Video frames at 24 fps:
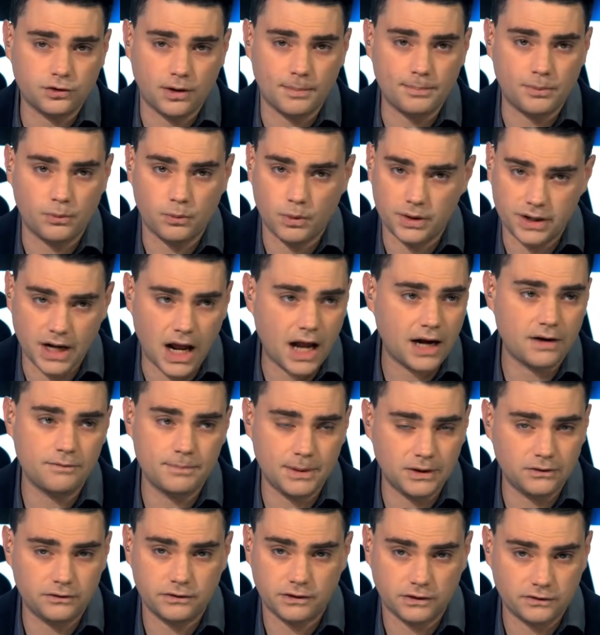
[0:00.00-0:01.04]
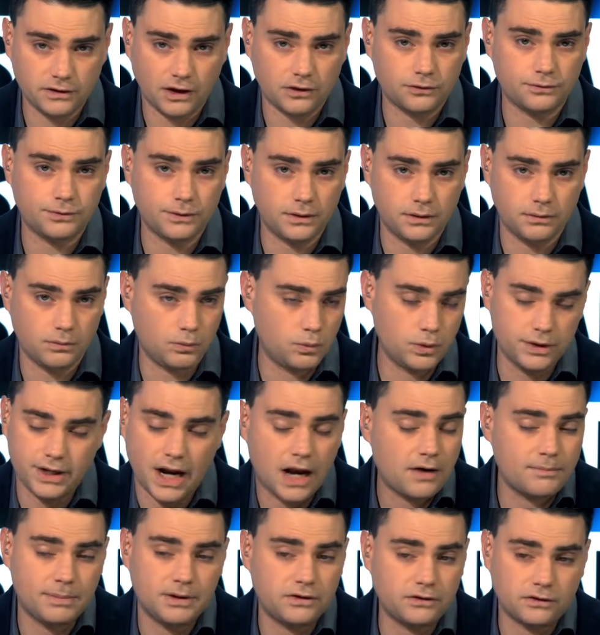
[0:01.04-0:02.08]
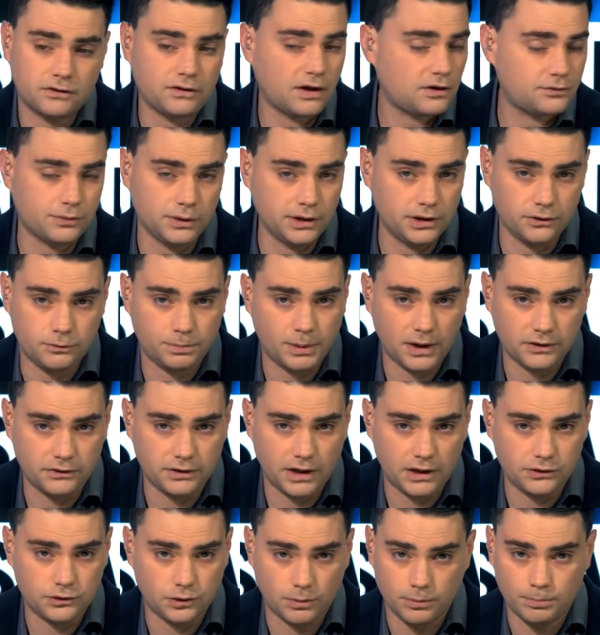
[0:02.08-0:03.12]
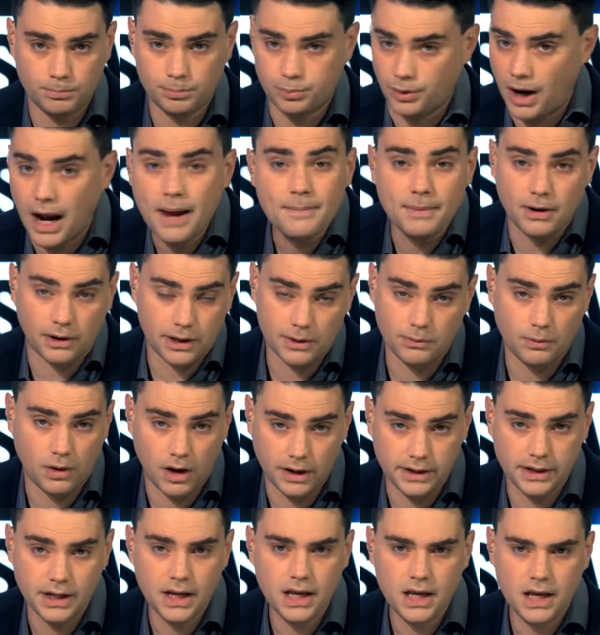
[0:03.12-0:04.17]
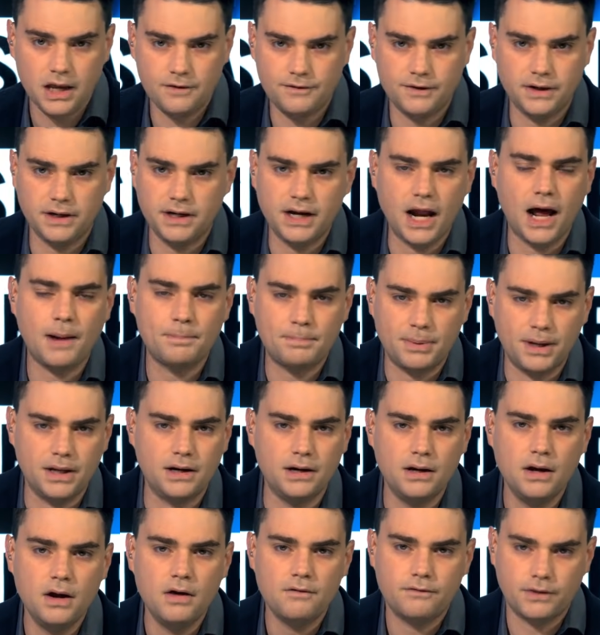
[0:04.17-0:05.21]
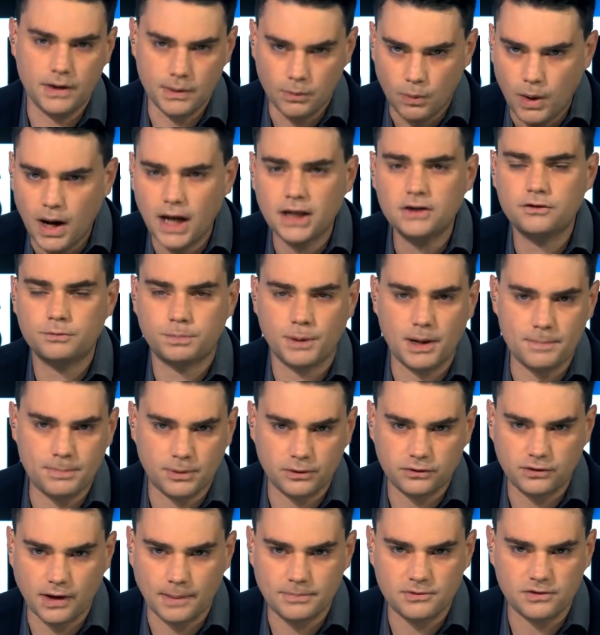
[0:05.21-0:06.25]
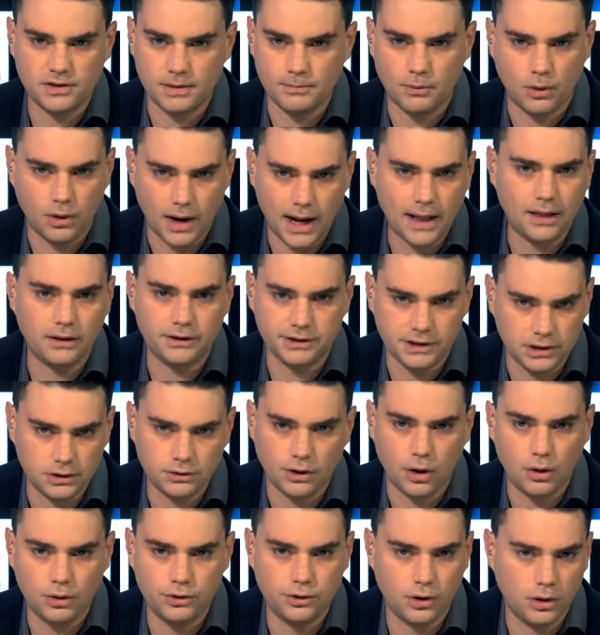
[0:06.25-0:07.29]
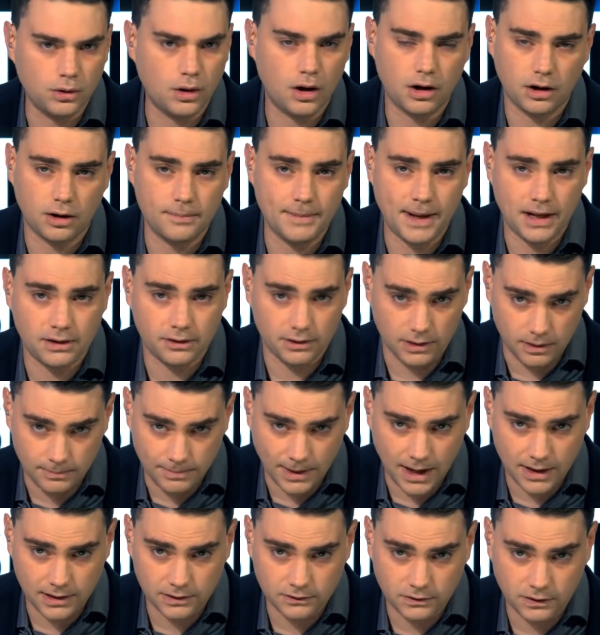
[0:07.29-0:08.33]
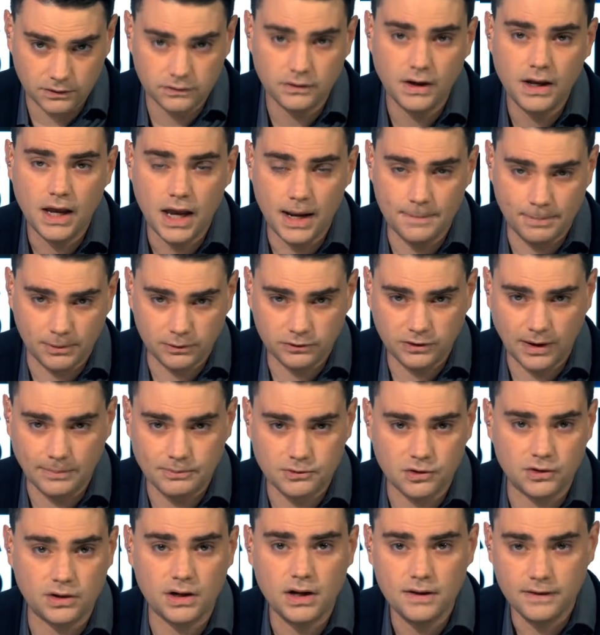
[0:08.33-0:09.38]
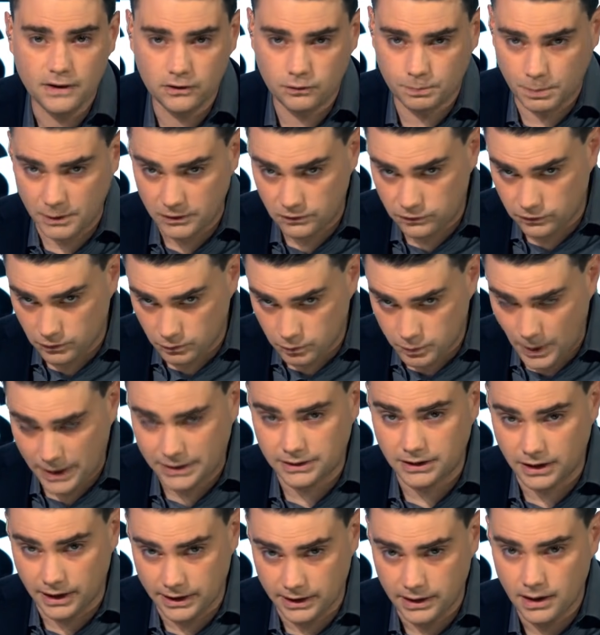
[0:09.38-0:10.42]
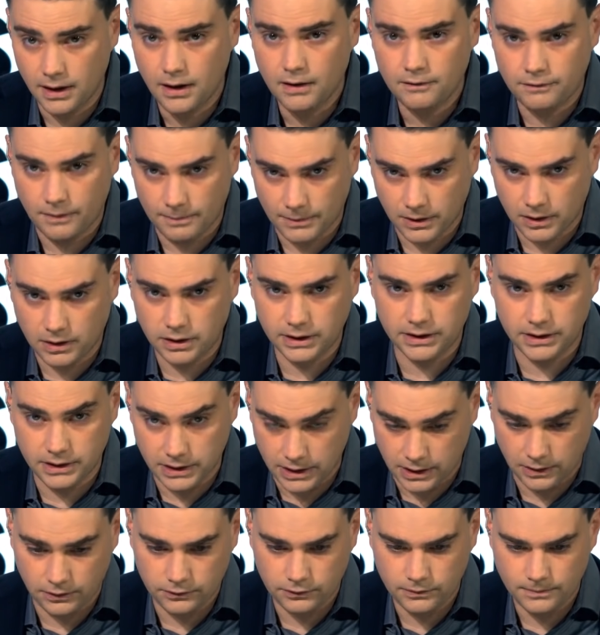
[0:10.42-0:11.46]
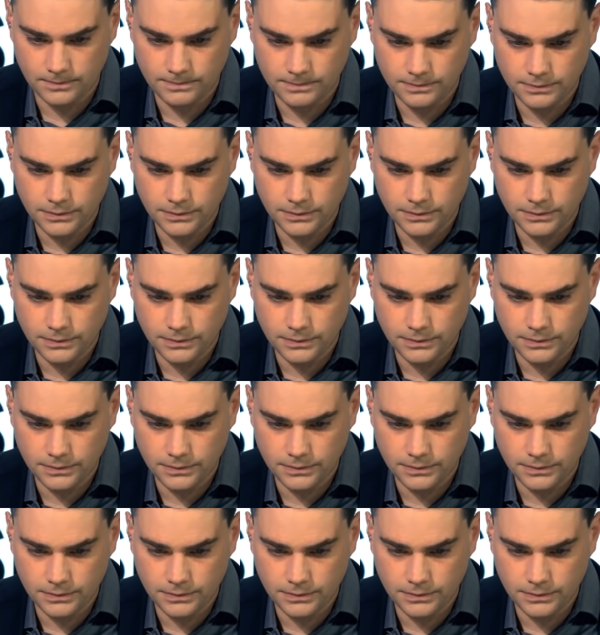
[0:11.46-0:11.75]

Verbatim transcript: Trump would not have been successful would not have been successful in his presidential primary run if it had not been for a widespread perception that morality no, no longer mattered in politics, a perception that springs directly from the Clinton years.